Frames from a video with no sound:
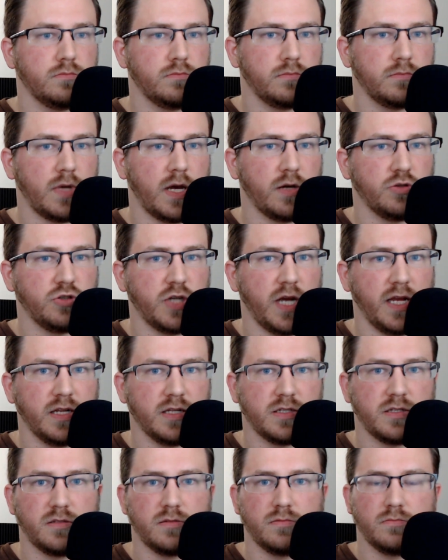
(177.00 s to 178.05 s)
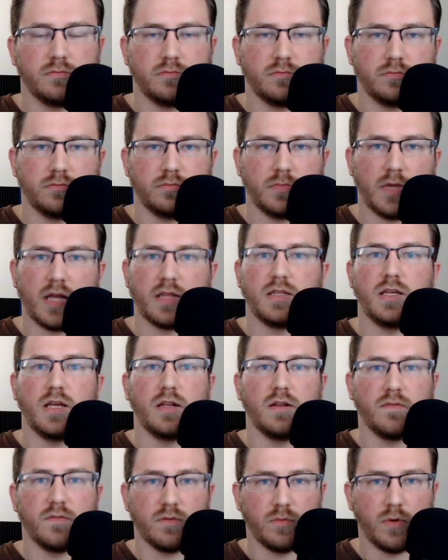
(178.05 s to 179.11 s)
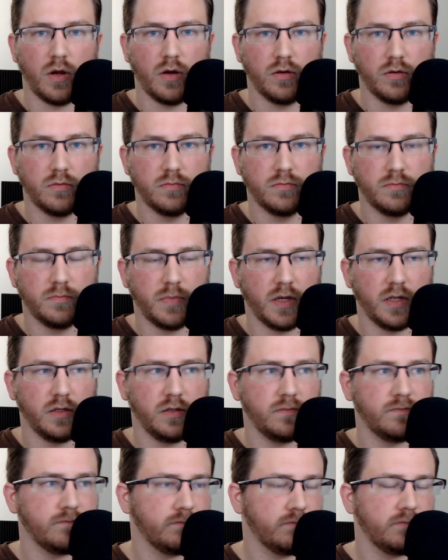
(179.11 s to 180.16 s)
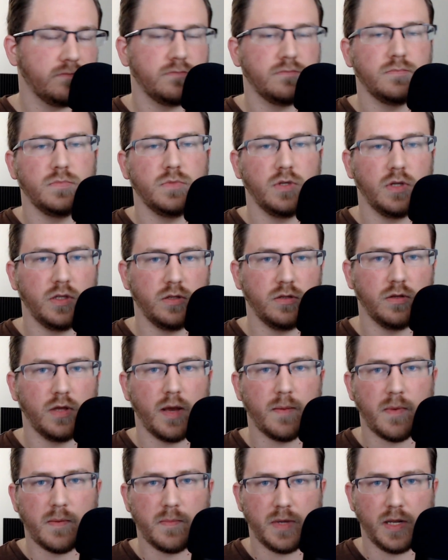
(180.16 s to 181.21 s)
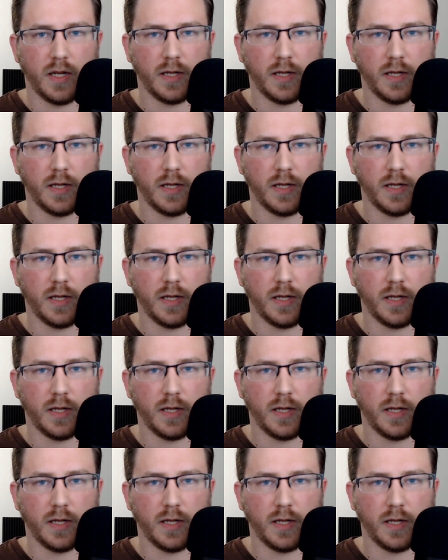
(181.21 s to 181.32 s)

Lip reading: how jade is not the end of the road, but you get my meaning.